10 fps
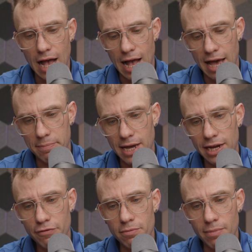I'm kind
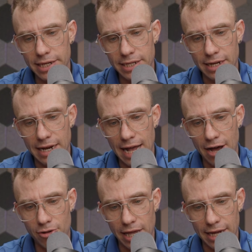of reminded at
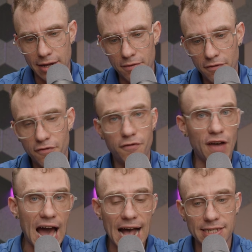how like
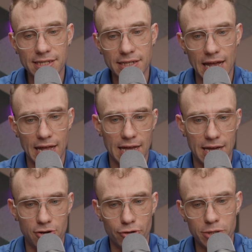fast
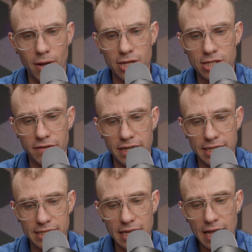and responsive it
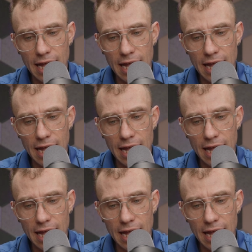is